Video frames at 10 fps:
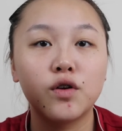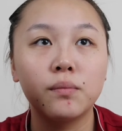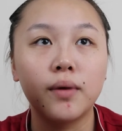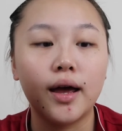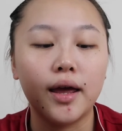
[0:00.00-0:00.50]

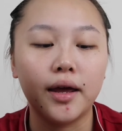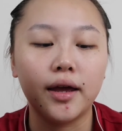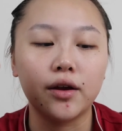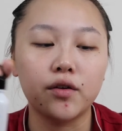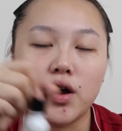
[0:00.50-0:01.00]
from my
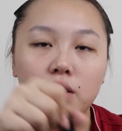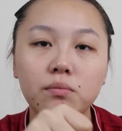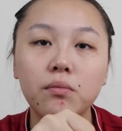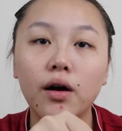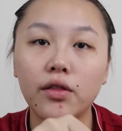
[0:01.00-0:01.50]

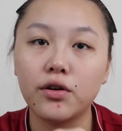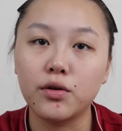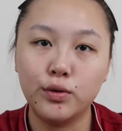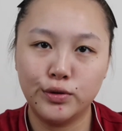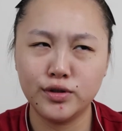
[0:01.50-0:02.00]
grandmother
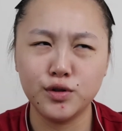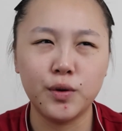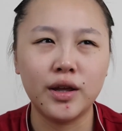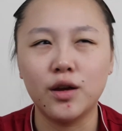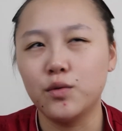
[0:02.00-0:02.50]
who's
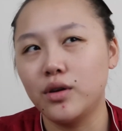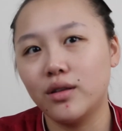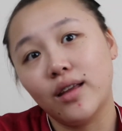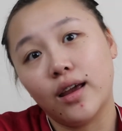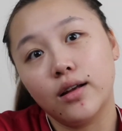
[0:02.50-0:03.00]
doing a
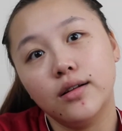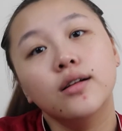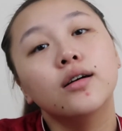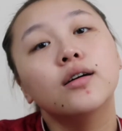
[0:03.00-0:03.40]
retail.